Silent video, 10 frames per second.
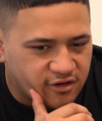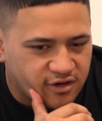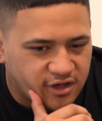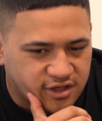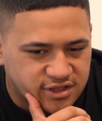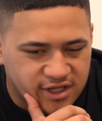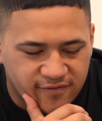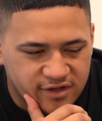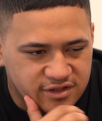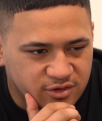area
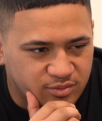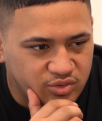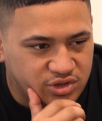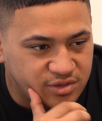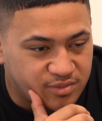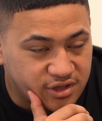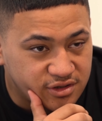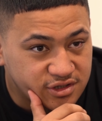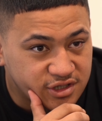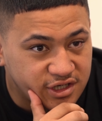stuff, that's all bullshit, bro,
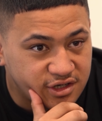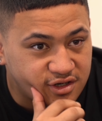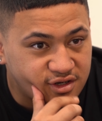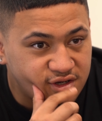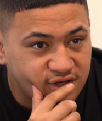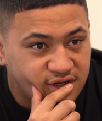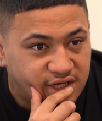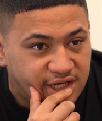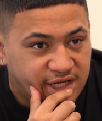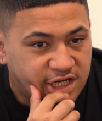straight out.
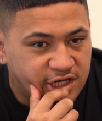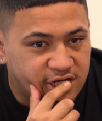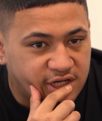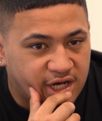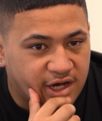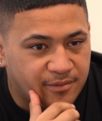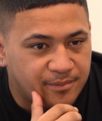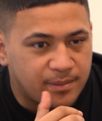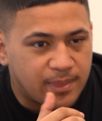You know,